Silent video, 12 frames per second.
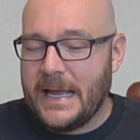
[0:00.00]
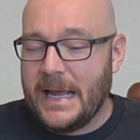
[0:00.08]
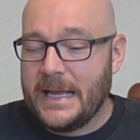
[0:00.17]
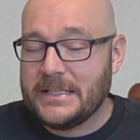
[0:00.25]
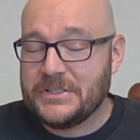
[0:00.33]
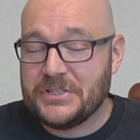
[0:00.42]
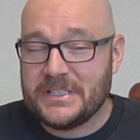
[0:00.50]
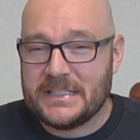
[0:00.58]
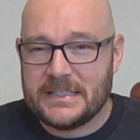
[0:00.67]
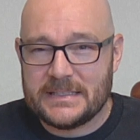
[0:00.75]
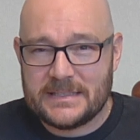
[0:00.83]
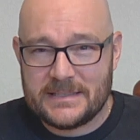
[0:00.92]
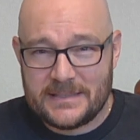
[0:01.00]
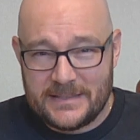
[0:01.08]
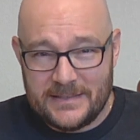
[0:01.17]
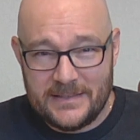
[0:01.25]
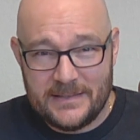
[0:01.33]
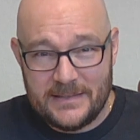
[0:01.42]
edginess
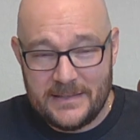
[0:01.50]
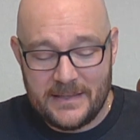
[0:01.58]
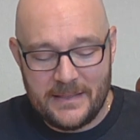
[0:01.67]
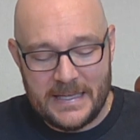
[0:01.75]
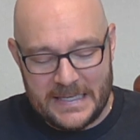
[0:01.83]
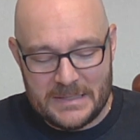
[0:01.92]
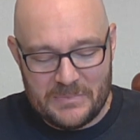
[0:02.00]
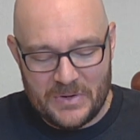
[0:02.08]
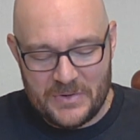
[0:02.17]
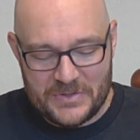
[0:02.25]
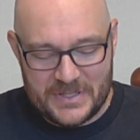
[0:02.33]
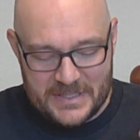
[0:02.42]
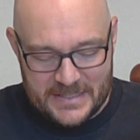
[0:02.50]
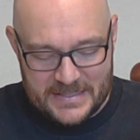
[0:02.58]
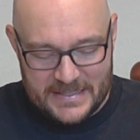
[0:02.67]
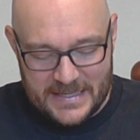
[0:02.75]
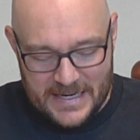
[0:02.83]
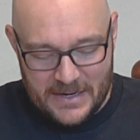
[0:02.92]
that
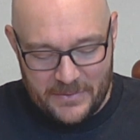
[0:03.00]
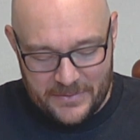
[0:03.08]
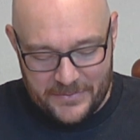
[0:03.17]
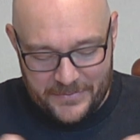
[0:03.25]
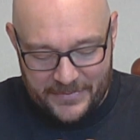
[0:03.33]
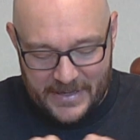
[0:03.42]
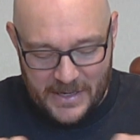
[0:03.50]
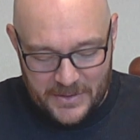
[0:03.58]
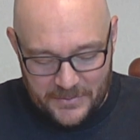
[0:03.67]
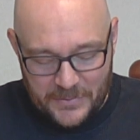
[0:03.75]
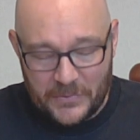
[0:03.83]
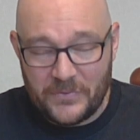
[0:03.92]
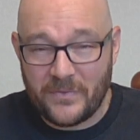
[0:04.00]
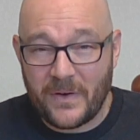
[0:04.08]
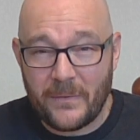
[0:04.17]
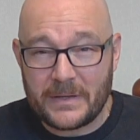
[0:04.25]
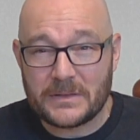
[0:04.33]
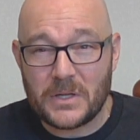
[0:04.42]
emerges out of those
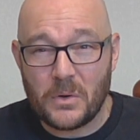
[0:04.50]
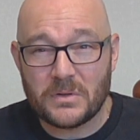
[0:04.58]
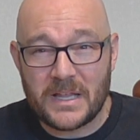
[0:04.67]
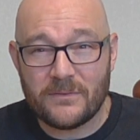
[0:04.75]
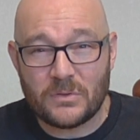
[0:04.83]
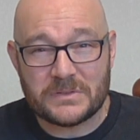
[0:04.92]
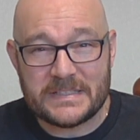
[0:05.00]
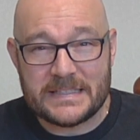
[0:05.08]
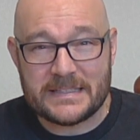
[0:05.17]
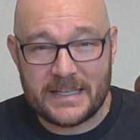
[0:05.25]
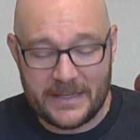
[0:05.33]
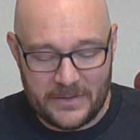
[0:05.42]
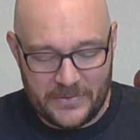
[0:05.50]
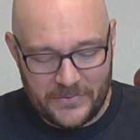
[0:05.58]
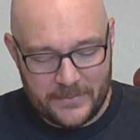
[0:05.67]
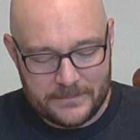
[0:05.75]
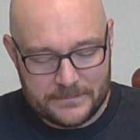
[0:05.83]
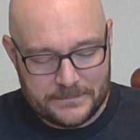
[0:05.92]
very low level
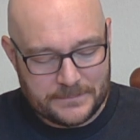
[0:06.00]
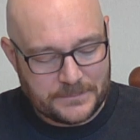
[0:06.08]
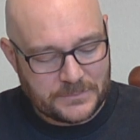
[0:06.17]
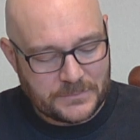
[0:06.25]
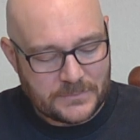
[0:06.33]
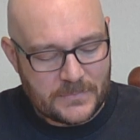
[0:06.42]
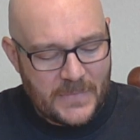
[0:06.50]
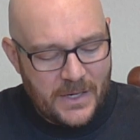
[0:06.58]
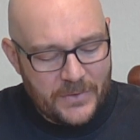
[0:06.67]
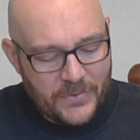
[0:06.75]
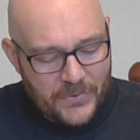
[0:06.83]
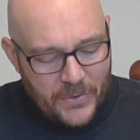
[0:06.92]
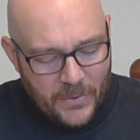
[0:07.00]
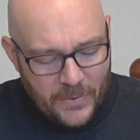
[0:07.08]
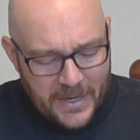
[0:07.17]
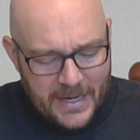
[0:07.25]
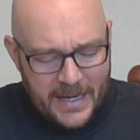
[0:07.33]
details. So